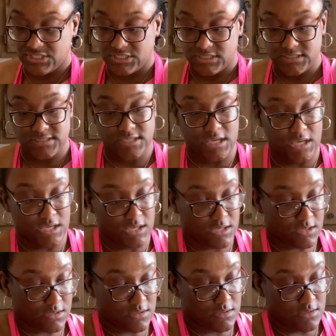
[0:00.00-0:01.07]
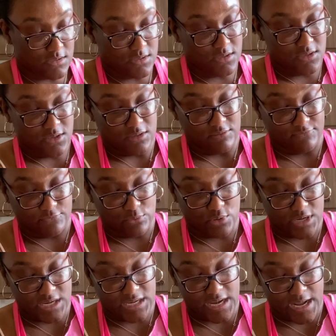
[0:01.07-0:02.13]
cheesecake for
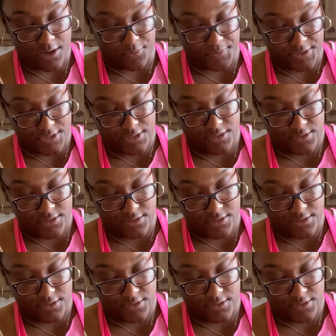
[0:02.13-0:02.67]
an hour.